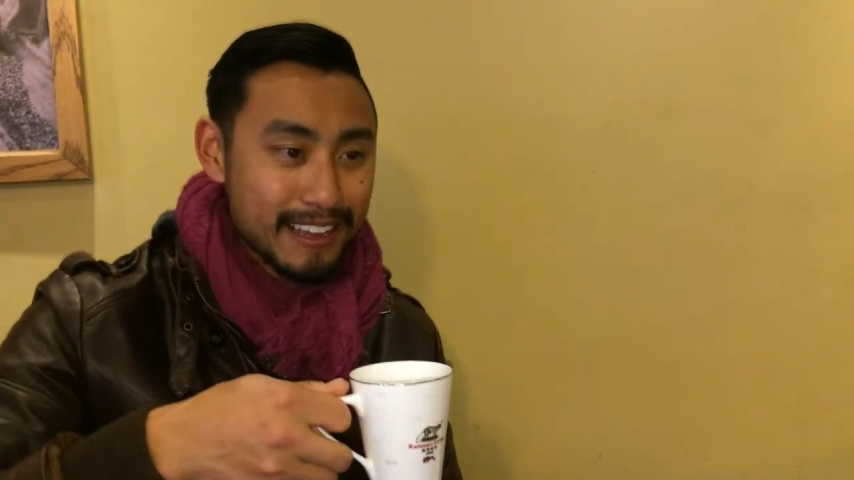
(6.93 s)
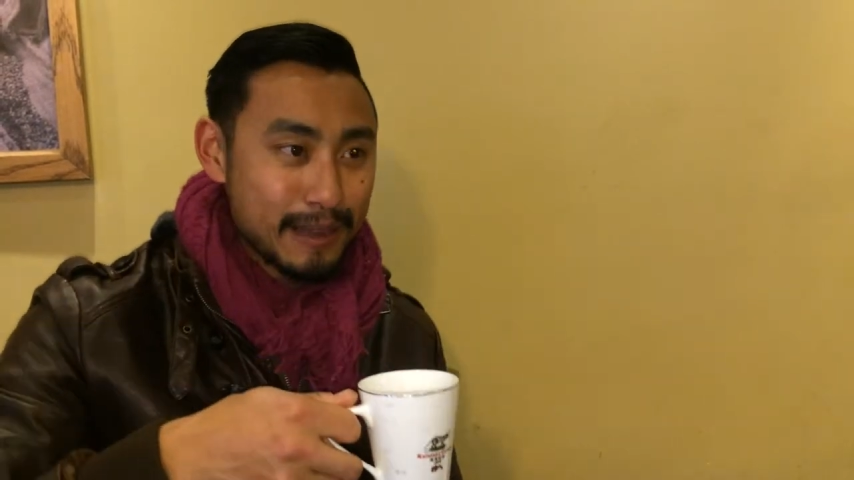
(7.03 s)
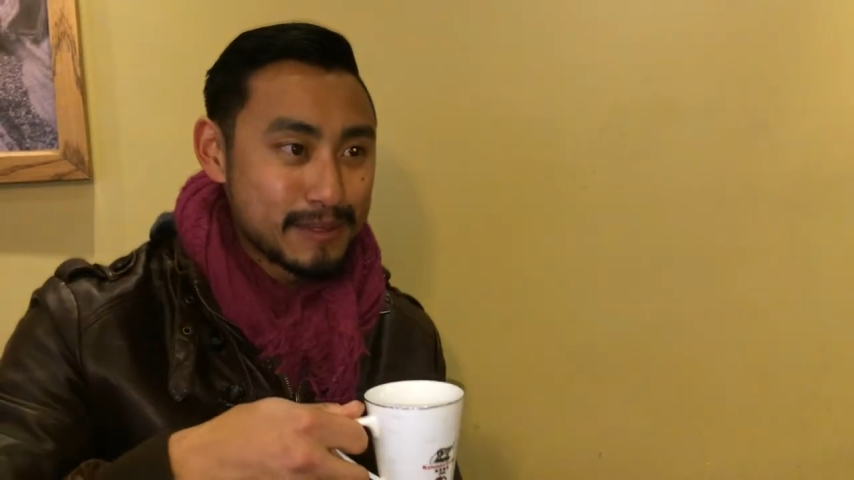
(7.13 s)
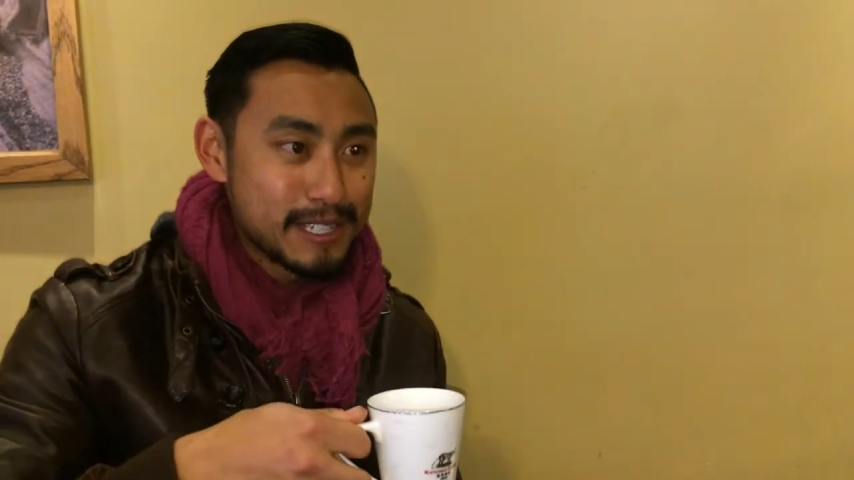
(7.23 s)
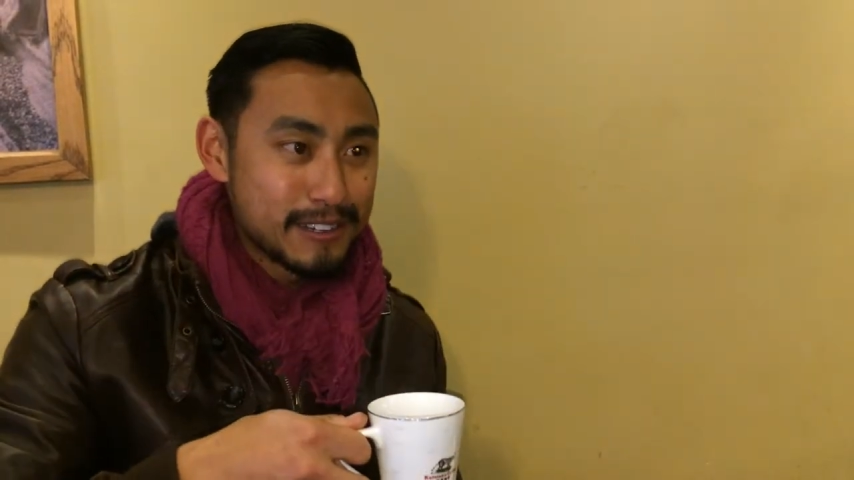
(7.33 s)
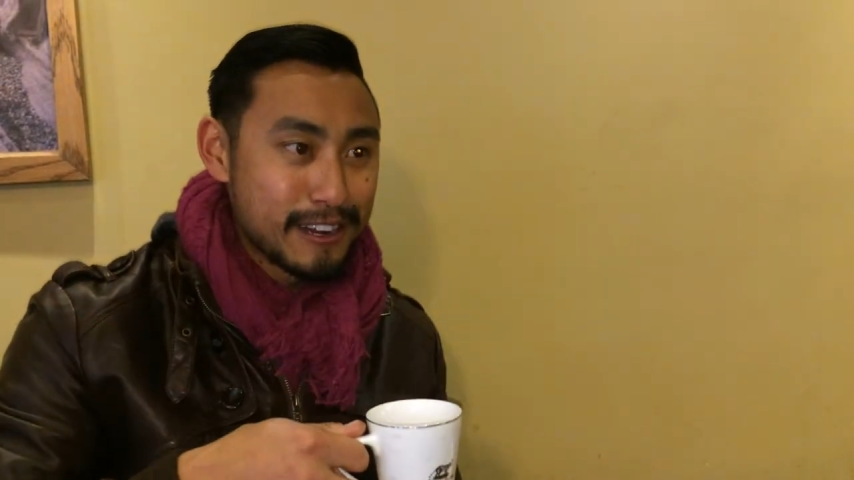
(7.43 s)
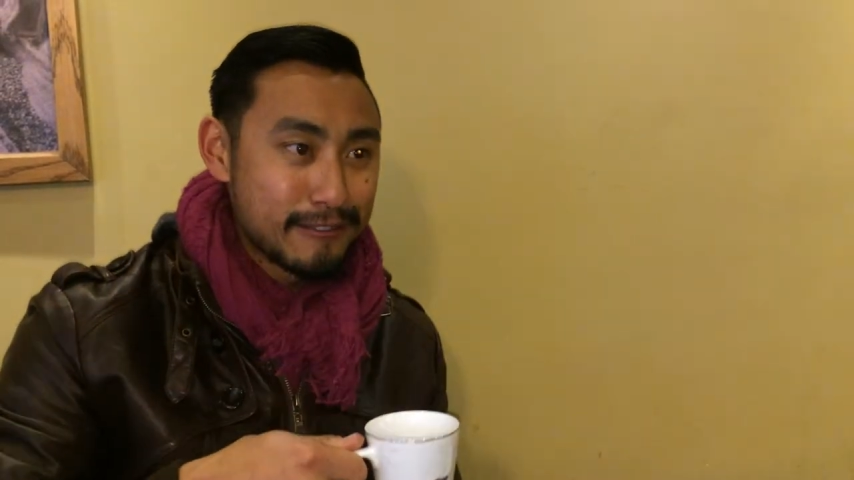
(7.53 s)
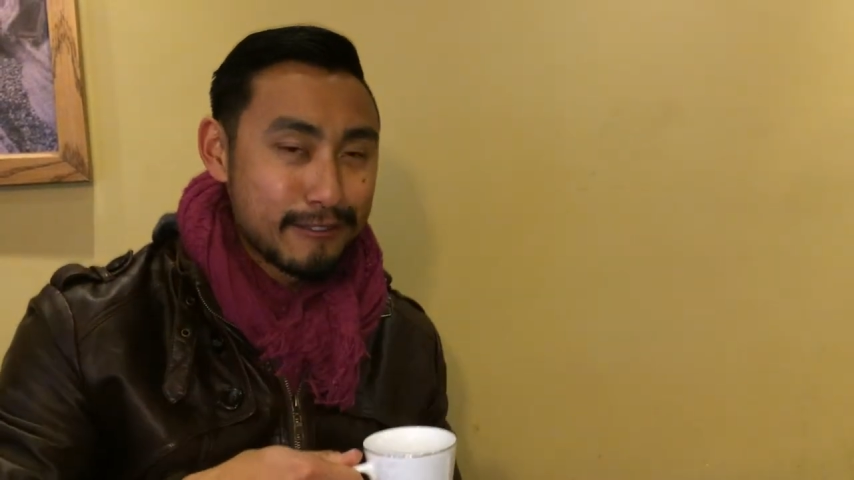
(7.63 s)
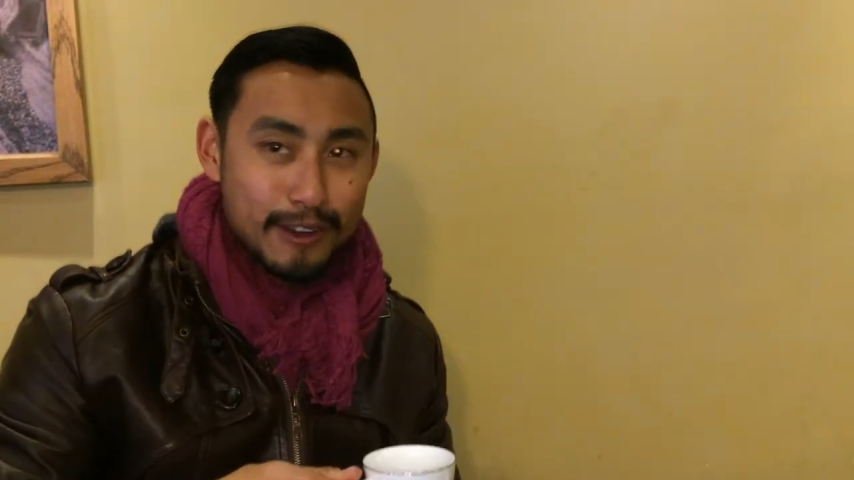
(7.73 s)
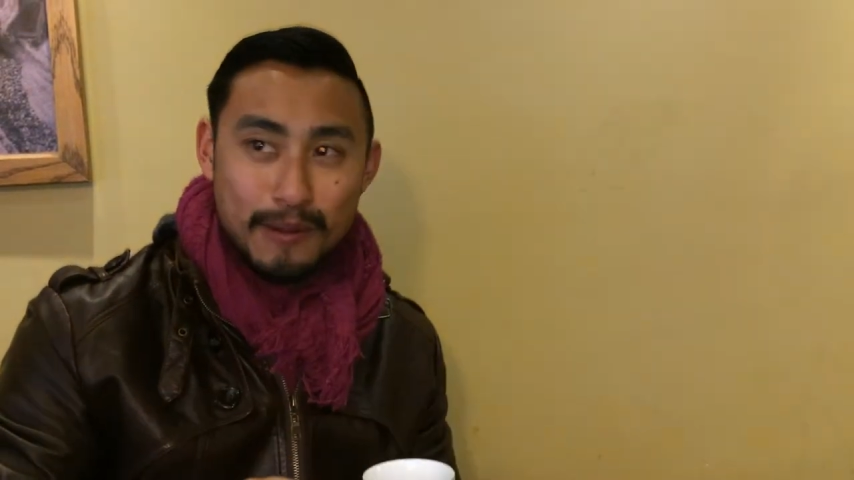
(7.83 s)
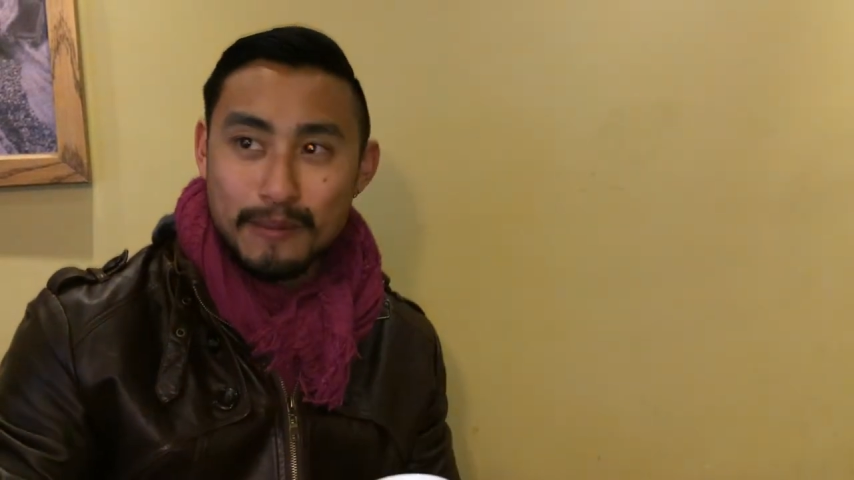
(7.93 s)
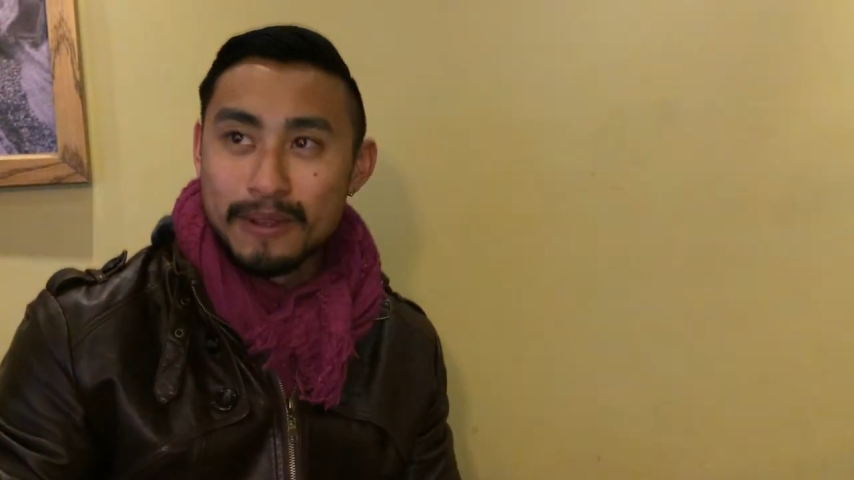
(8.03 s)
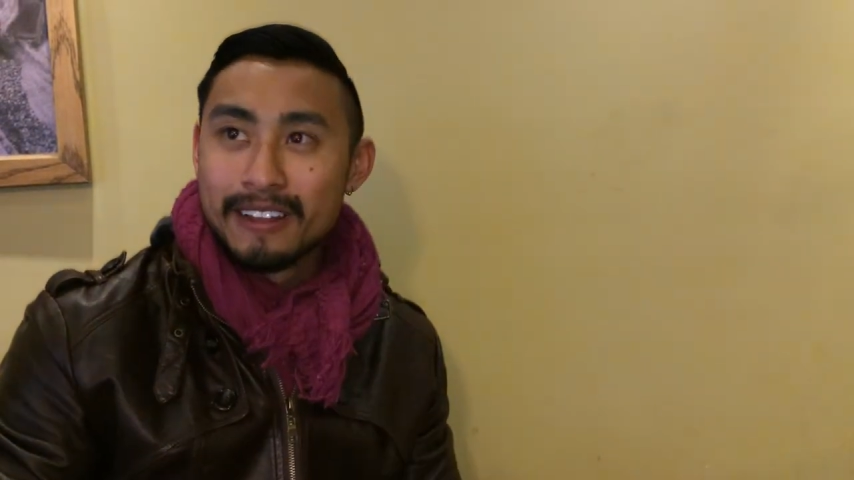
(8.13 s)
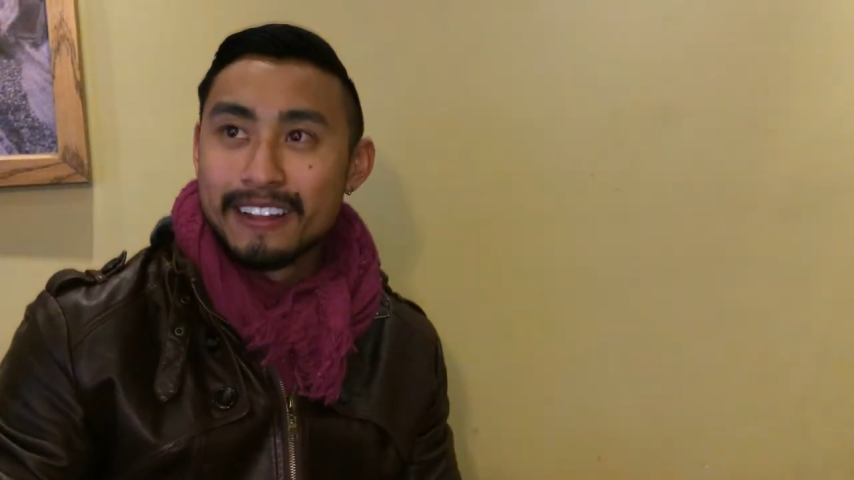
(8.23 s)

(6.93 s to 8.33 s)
Comes straight from